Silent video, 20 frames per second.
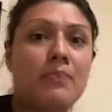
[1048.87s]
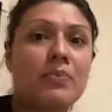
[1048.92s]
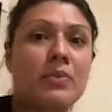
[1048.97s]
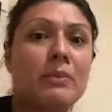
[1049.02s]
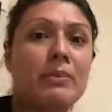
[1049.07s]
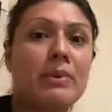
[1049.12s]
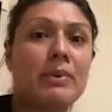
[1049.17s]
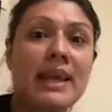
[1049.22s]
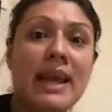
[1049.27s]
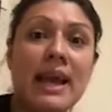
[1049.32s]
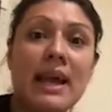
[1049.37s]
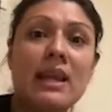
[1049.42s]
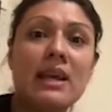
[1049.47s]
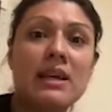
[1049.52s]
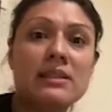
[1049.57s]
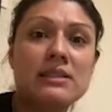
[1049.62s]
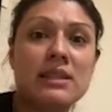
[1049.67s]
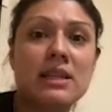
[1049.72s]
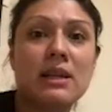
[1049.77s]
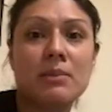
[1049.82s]

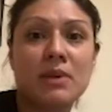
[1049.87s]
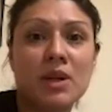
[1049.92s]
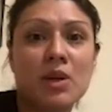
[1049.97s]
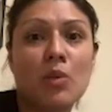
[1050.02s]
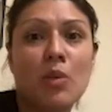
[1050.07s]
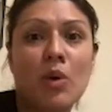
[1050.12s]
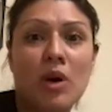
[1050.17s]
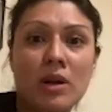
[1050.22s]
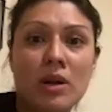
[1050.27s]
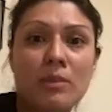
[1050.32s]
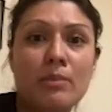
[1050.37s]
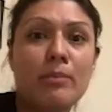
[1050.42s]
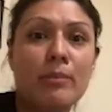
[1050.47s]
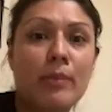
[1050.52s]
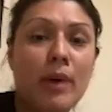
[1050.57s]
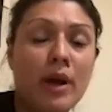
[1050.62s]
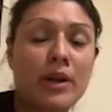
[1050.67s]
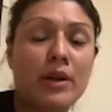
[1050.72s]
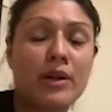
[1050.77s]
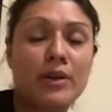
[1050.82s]
bananas, and I'm going to want to
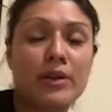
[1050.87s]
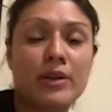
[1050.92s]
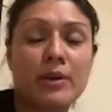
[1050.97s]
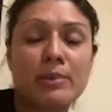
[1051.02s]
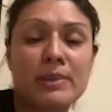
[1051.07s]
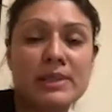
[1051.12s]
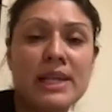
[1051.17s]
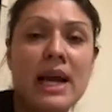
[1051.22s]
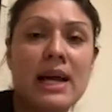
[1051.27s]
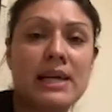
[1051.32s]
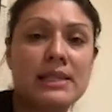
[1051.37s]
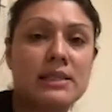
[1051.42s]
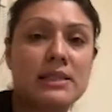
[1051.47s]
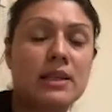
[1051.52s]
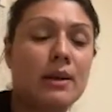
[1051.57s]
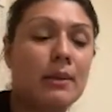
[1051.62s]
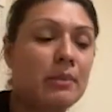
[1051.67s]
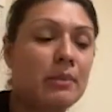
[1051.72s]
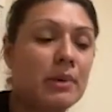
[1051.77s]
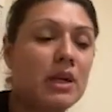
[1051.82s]
monitor their
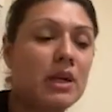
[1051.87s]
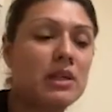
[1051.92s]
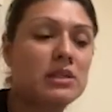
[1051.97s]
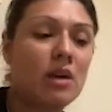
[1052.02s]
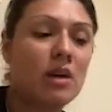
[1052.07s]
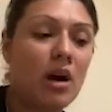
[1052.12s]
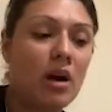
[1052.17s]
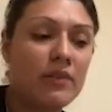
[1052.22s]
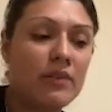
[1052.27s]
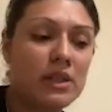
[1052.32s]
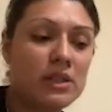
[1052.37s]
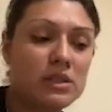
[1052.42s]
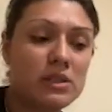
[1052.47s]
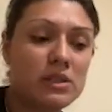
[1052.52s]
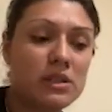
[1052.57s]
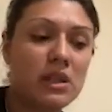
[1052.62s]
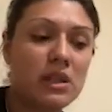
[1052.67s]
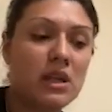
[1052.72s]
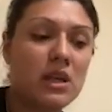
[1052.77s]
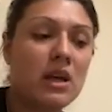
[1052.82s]
potassium, because
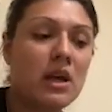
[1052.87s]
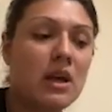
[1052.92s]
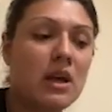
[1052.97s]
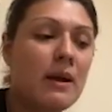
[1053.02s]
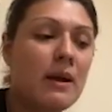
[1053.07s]
obviously